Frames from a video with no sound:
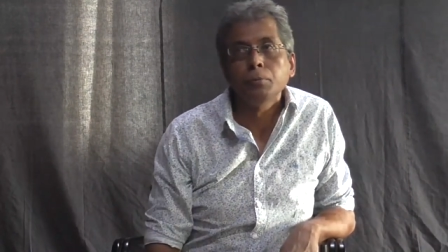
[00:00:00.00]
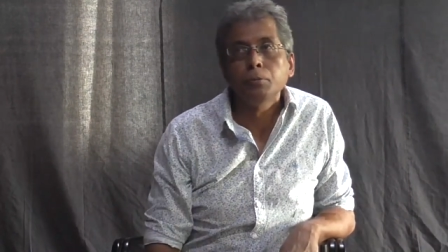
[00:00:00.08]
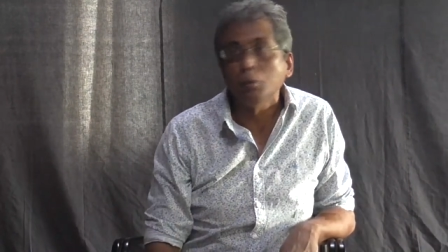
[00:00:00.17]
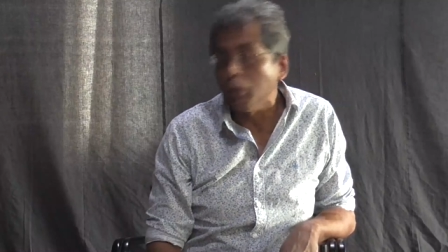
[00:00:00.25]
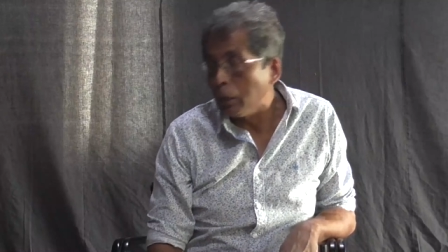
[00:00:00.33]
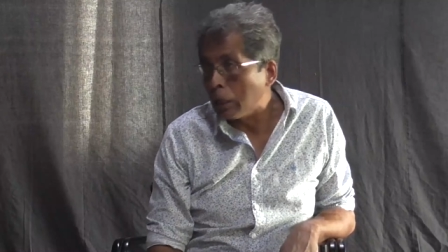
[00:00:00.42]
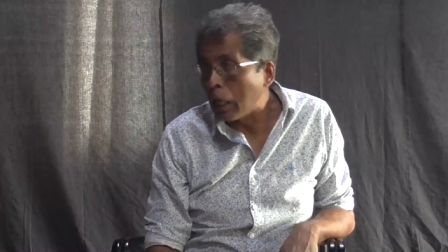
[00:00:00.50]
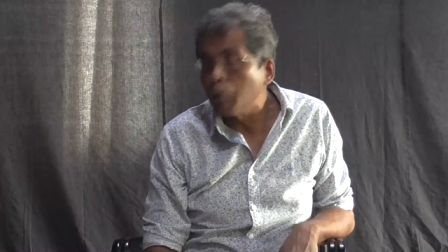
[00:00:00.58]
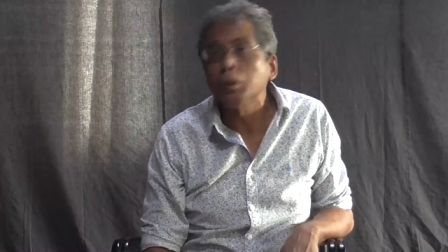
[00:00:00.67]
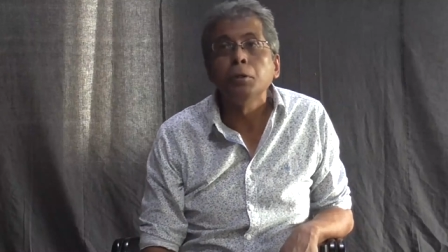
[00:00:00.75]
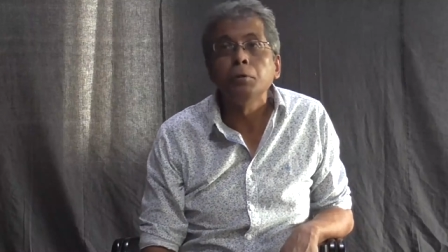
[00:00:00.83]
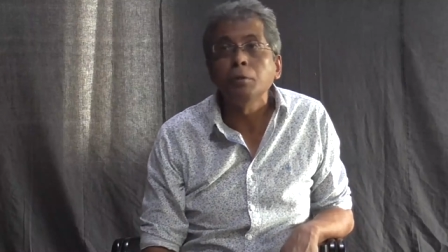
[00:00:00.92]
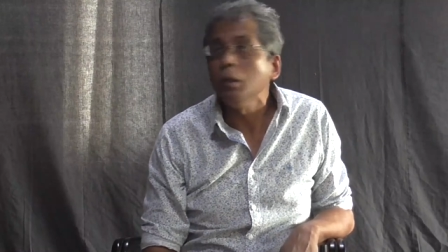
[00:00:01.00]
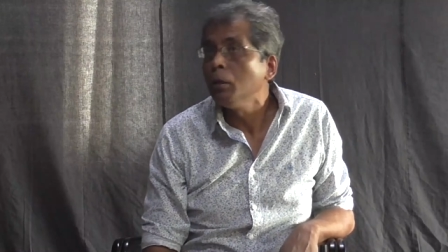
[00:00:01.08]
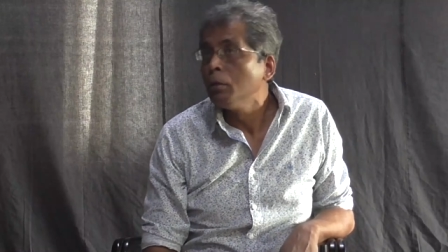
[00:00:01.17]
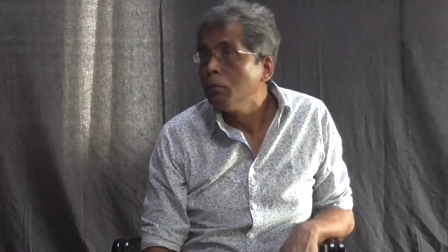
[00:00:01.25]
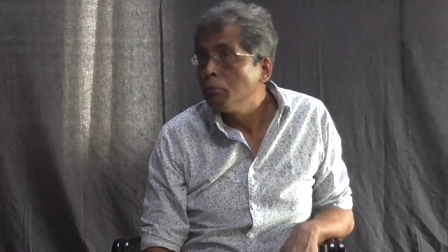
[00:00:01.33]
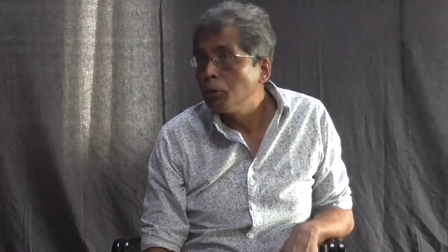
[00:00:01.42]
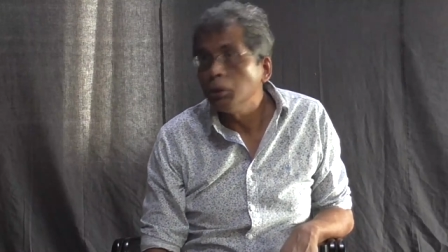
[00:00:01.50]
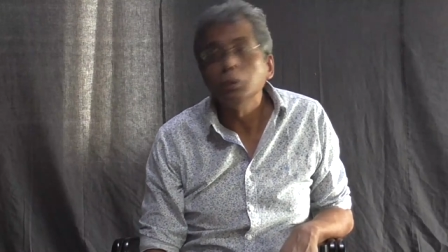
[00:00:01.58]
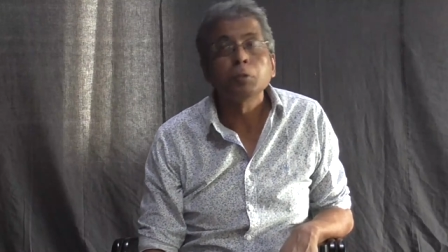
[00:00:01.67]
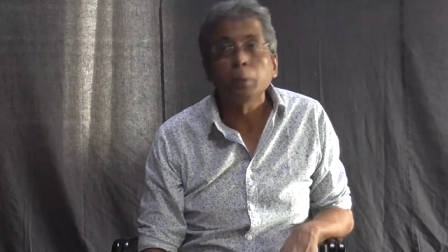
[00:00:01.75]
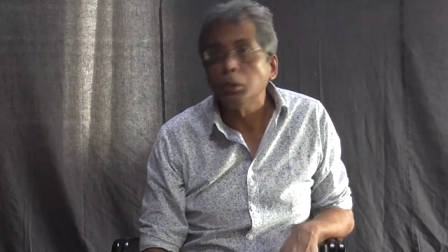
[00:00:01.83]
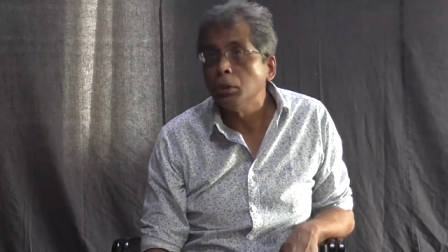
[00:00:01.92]
So in our country,
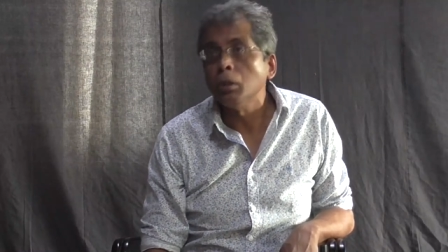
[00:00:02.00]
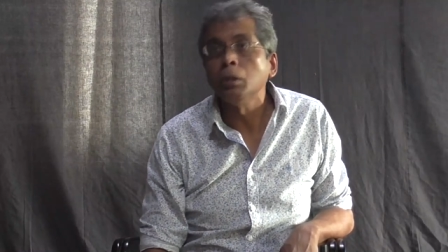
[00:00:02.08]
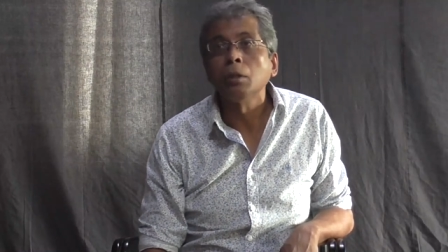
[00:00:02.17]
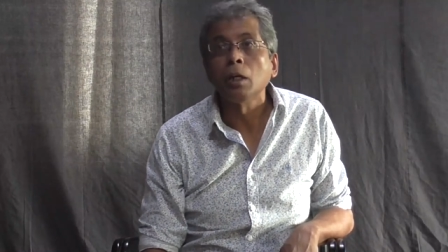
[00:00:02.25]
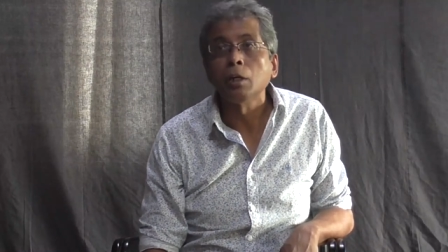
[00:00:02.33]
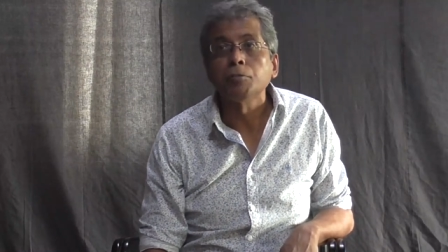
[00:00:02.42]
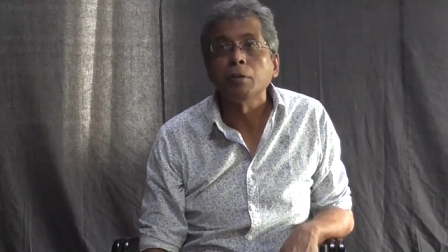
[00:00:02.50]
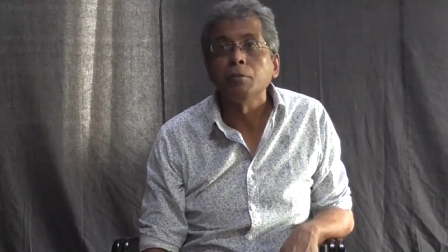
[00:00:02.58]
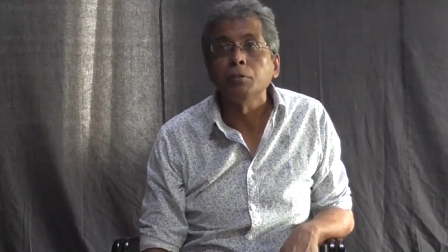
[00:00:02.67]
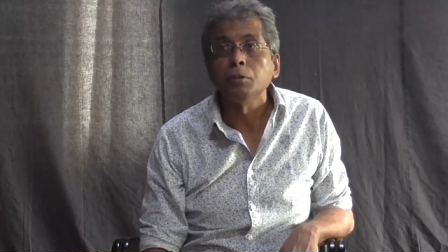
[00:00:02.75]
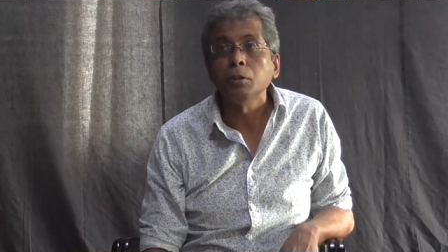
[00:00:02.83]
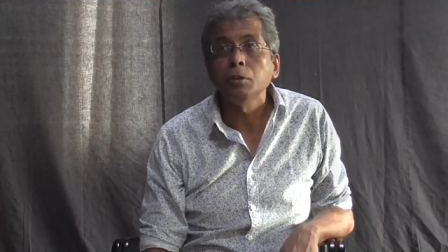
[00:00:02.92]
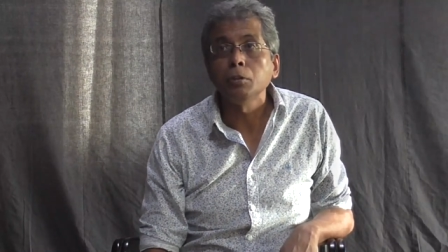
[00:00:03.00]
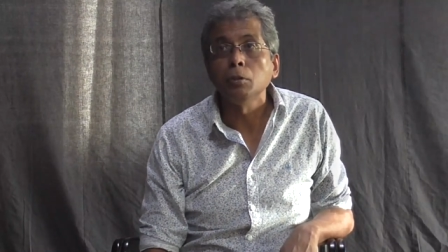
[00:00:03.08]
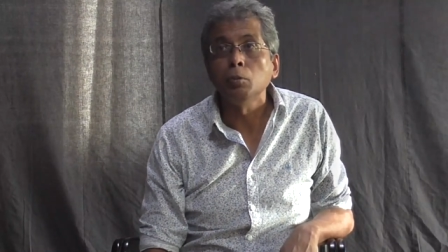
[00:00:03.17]
since particularly the last five, six years,